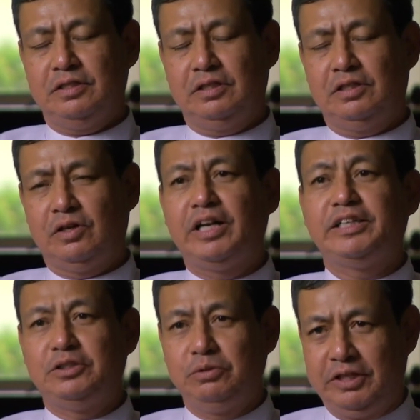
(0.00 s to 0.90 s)
uh,
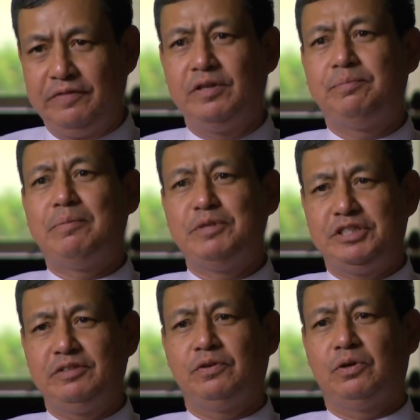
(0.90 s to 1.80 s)
reluctant to give the
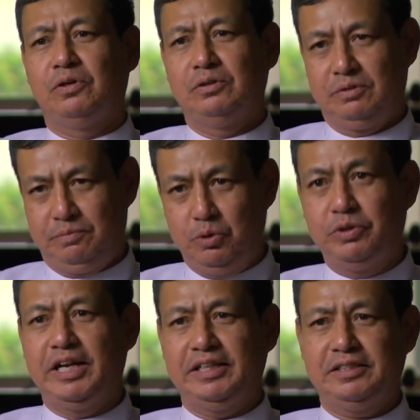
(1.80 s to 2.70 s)
permission for
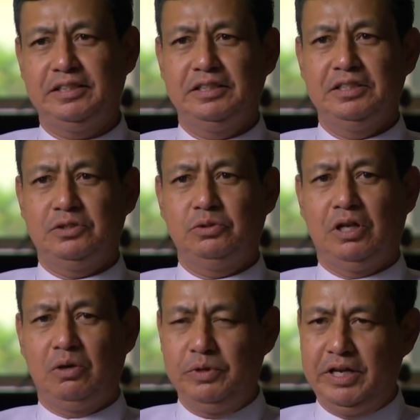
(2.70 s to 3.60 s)
protest. So
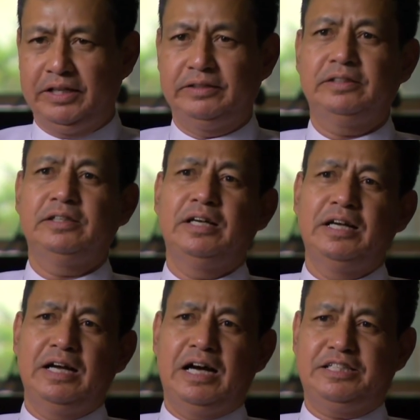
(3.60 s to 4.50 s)
now we are
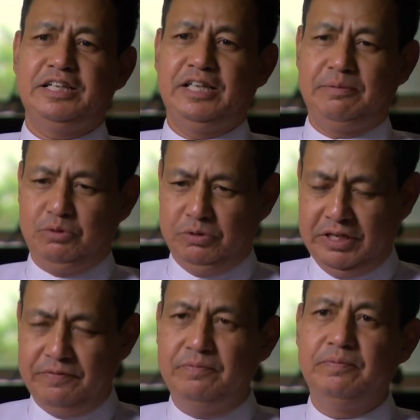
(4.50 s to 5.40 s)
asking them to
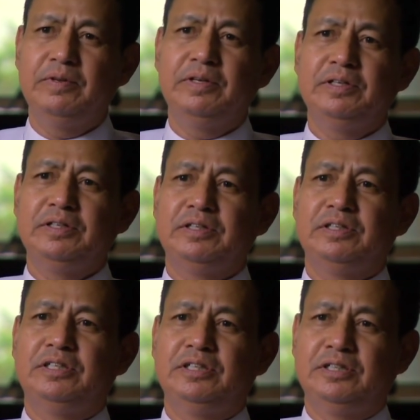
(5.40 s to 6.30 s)
give
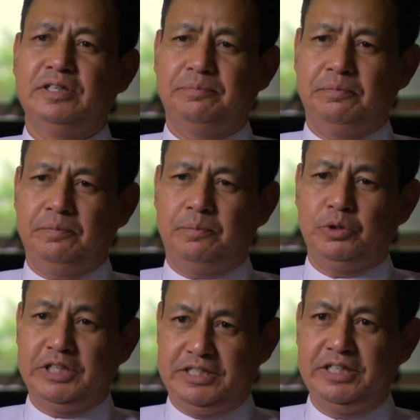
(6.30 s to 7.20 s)
the
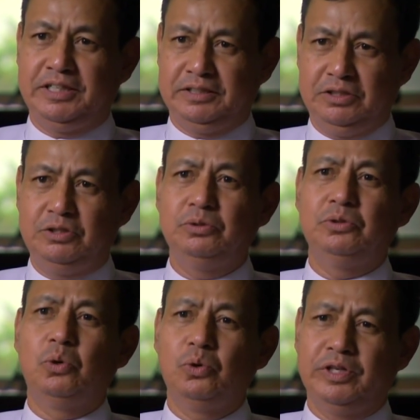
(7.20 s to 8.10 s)
protester to
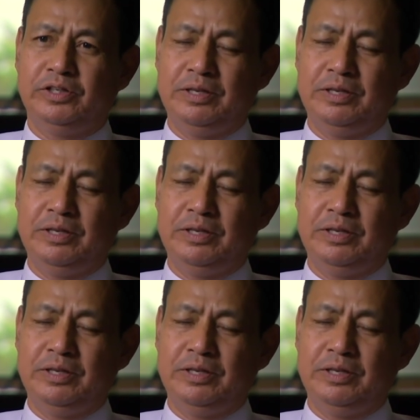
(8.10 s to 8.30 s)
hold the